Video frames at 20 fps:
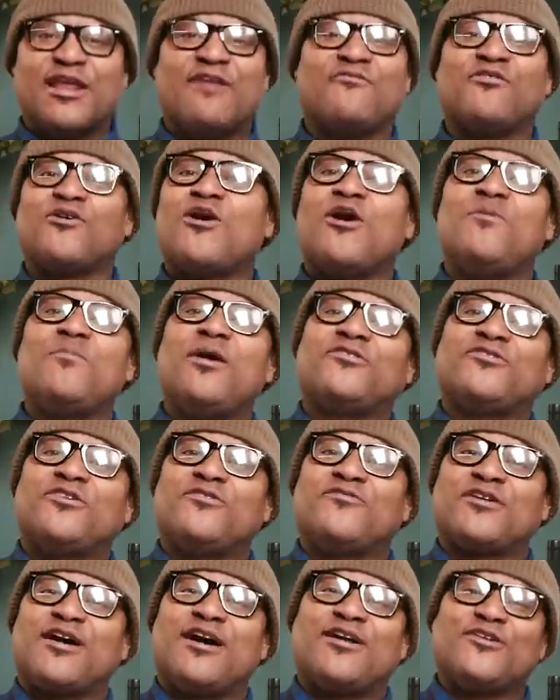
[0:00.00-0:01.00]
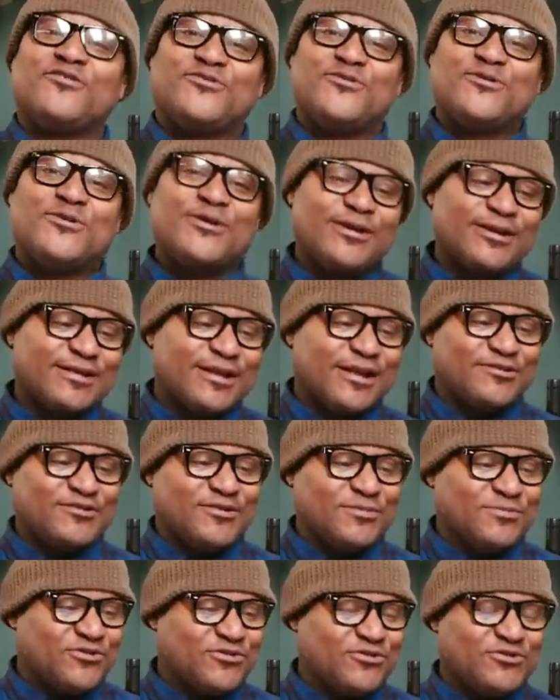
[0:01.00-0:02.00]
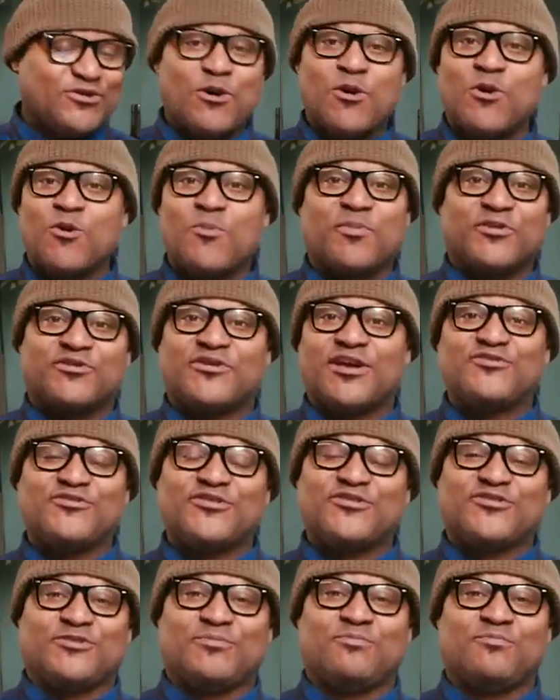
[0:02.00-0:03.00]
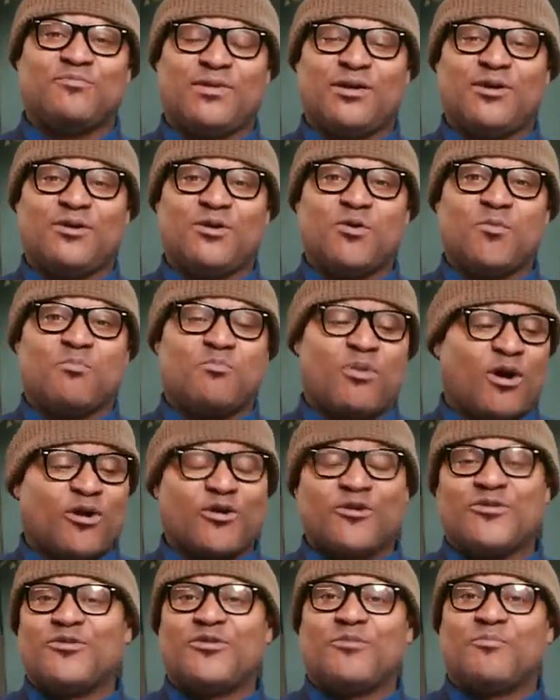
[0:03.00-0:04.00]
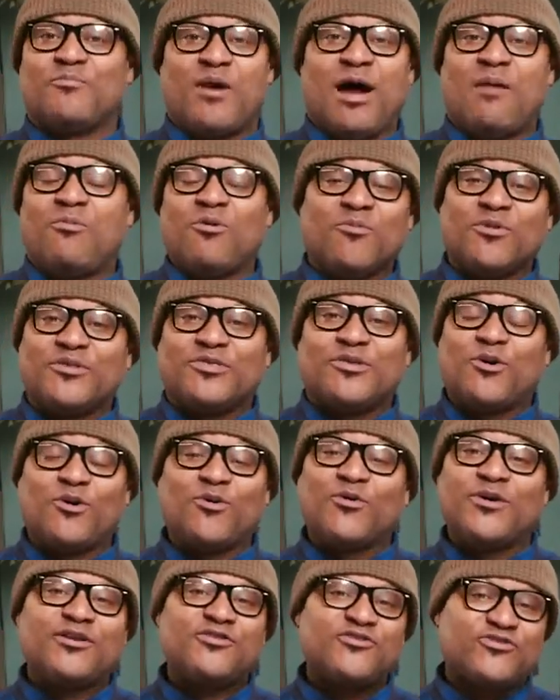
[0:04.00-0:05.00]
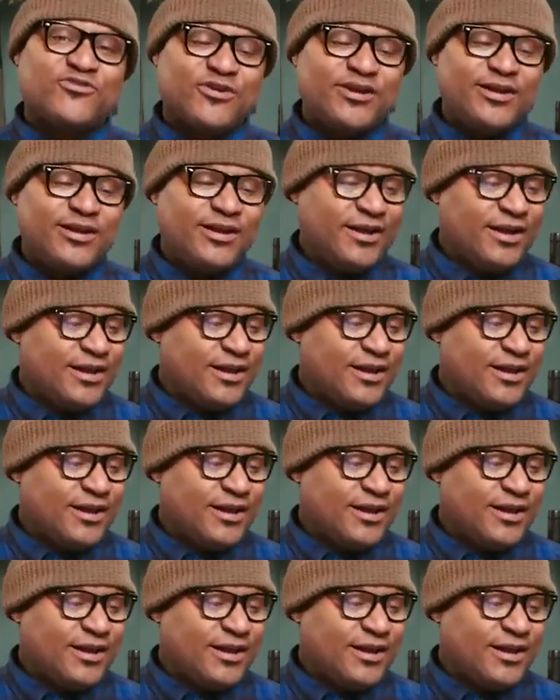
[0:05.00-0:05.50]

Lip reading: never call myself a connoisseur. That seems so pretentious and part of the problem with the whole industry.